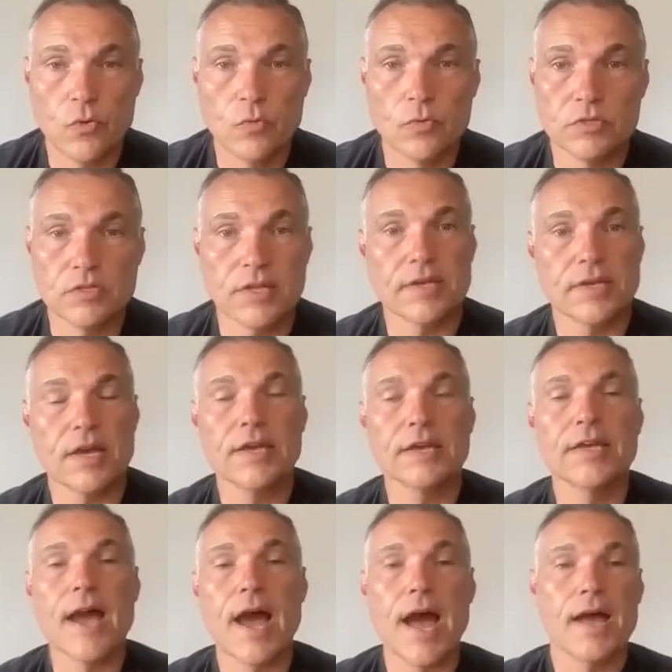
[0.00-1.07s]
almost like a
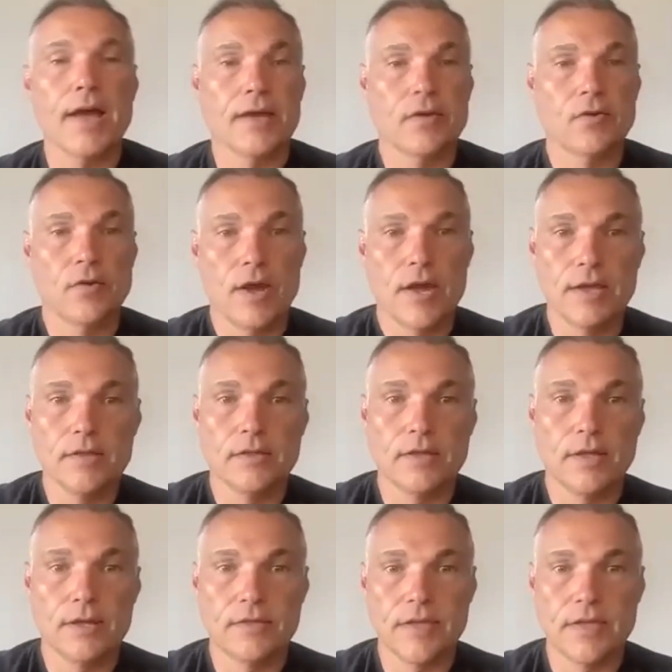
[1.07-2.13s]
guide, right?
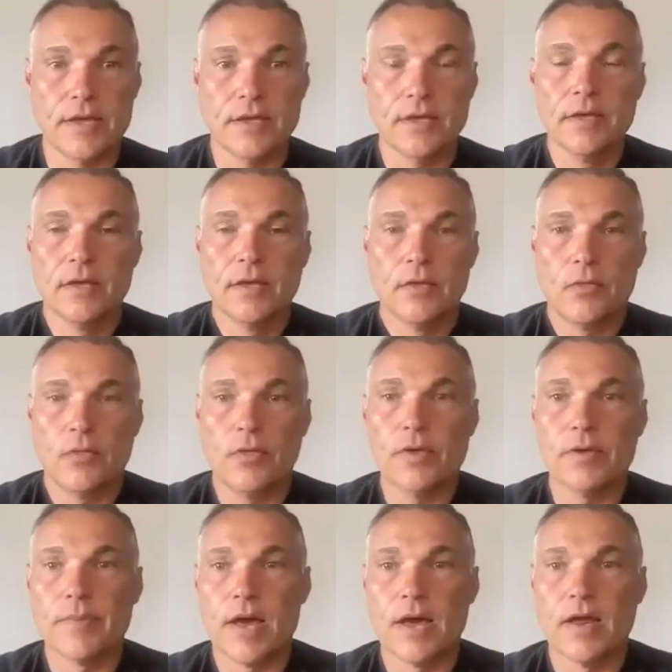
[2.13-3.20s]
Like, they
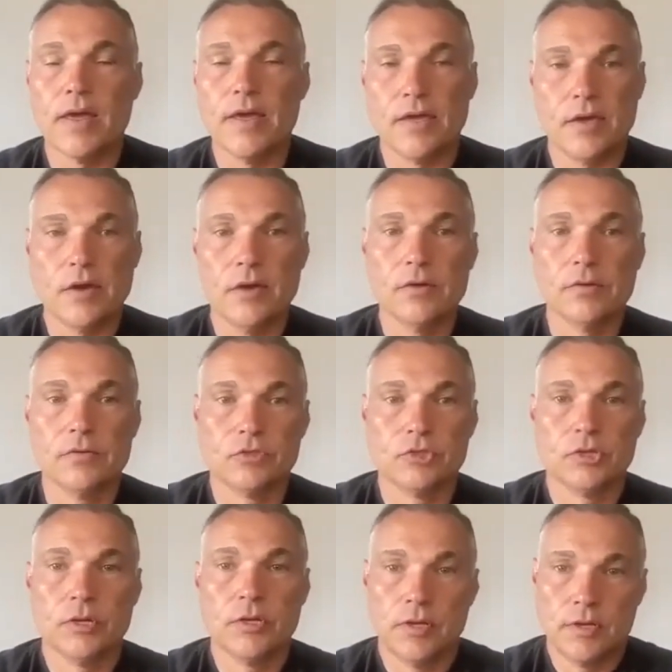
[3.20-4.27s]
think about a
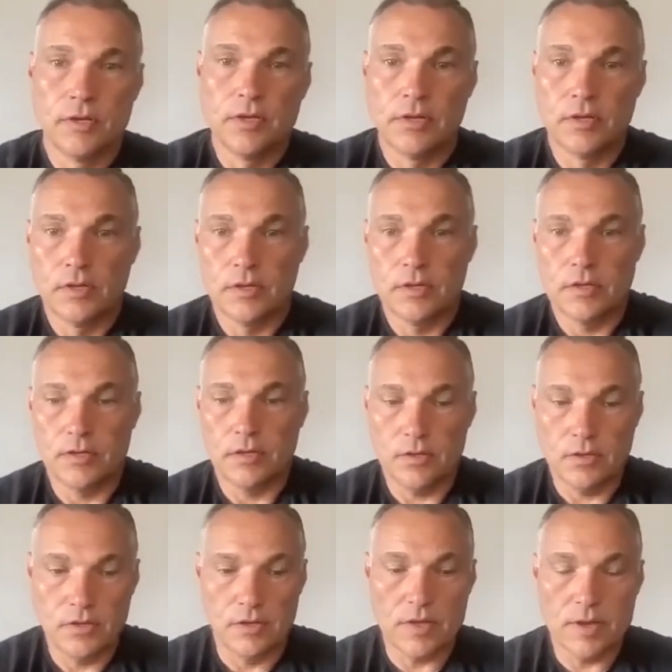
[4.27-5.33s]
coach.
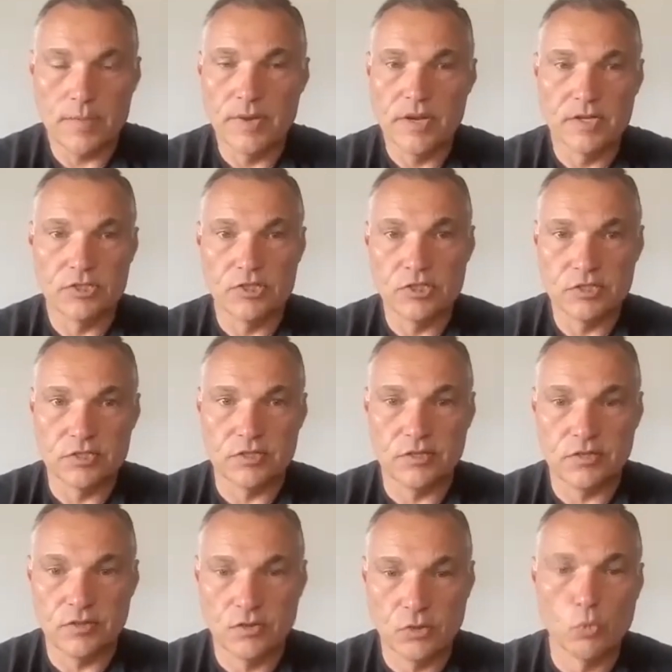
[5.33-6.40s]
It's just
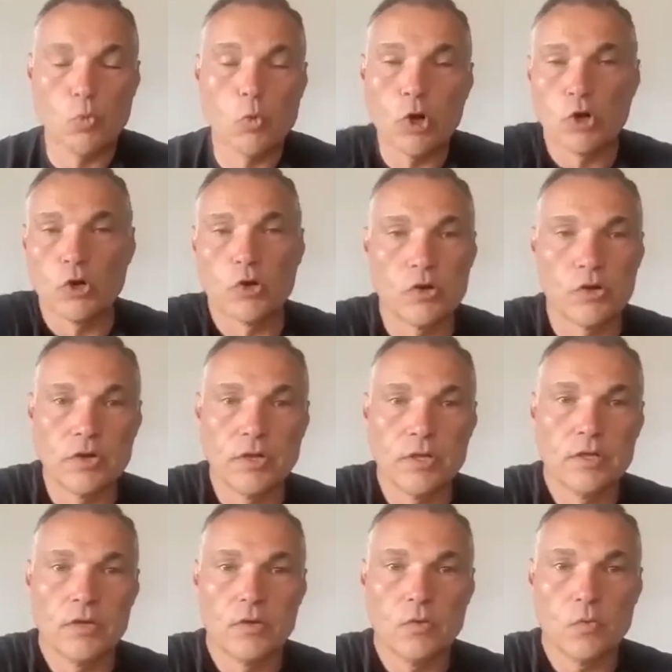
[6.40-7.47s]
the word
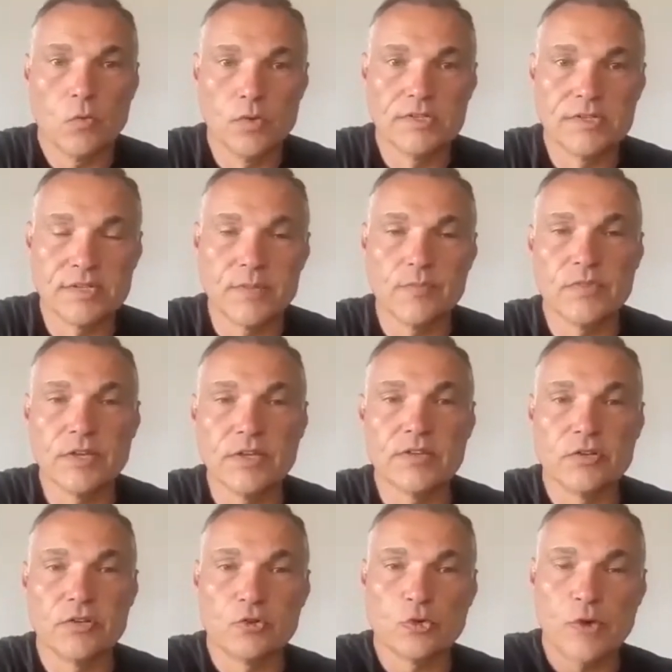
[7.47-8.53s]
was something
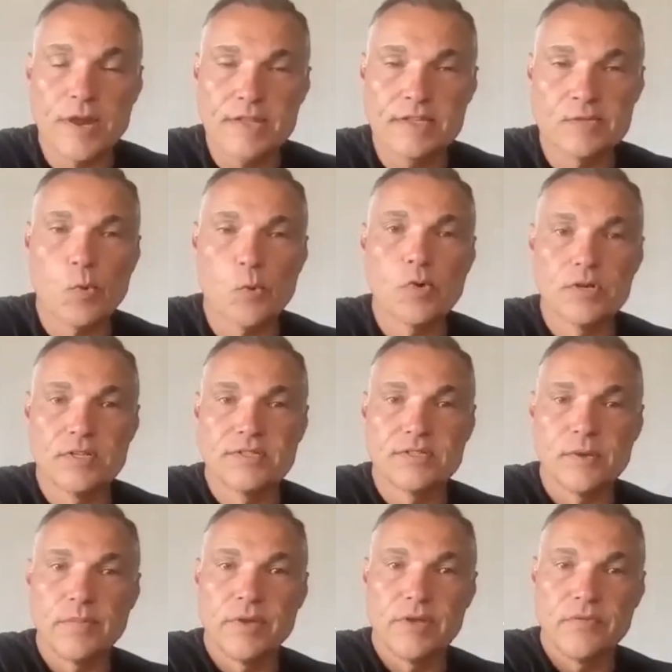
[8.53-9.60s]
that transported
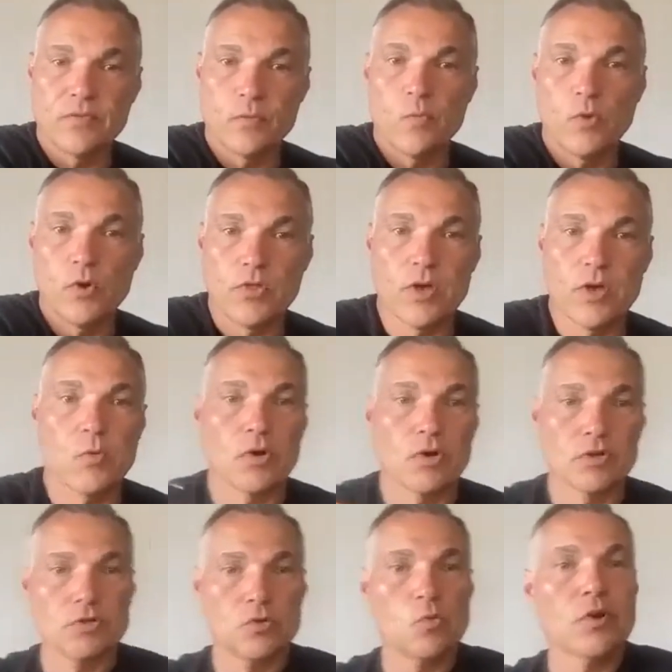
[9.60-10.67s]
somebody from where they
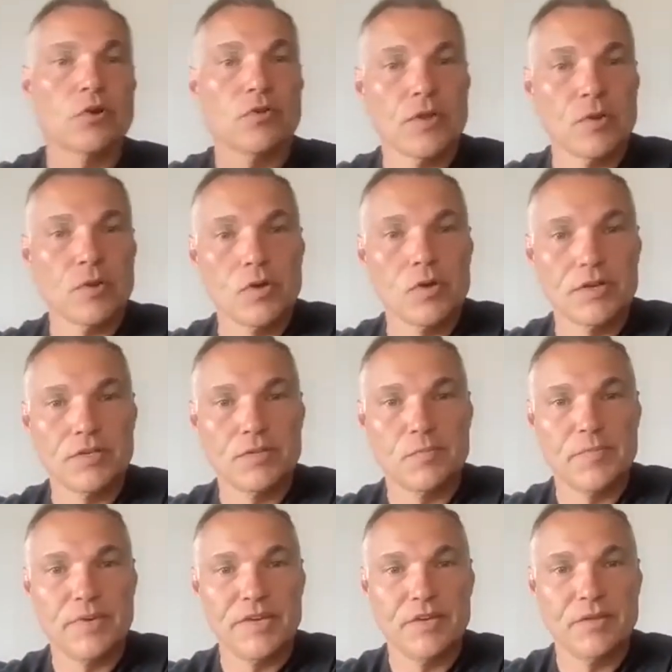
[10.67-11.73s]
were to where they wanted to
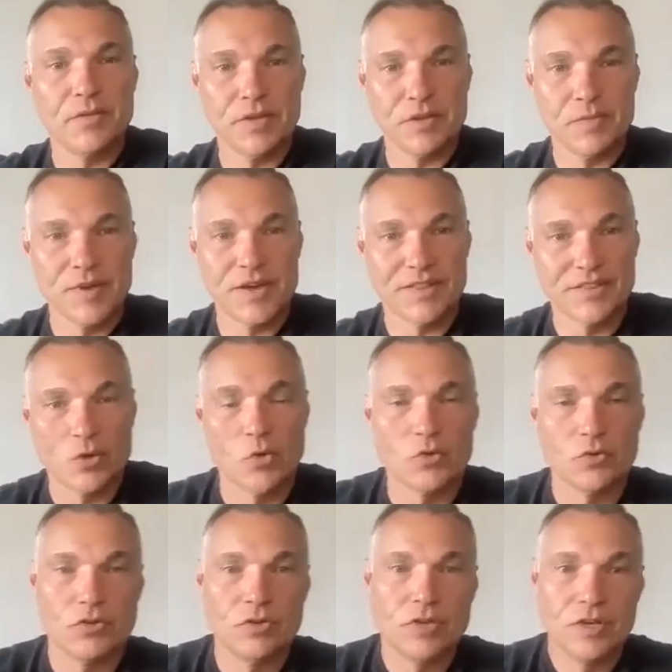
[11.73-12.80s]
be. Think about the
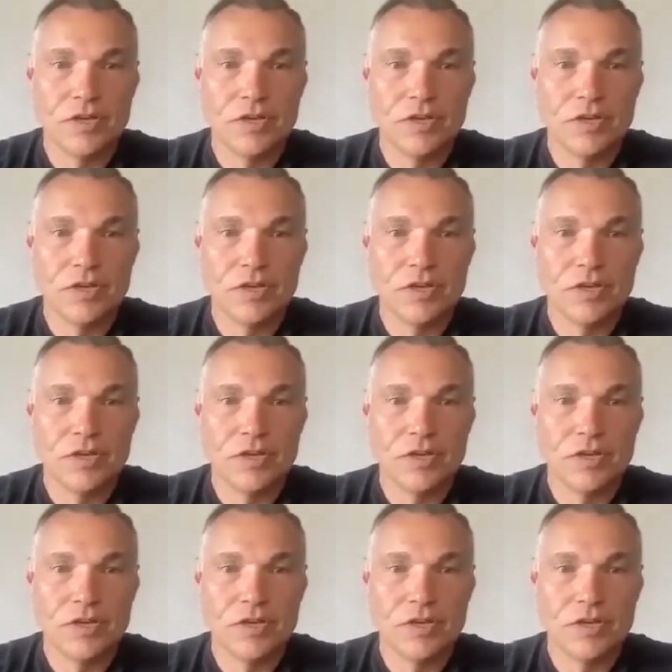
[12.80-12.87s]
old,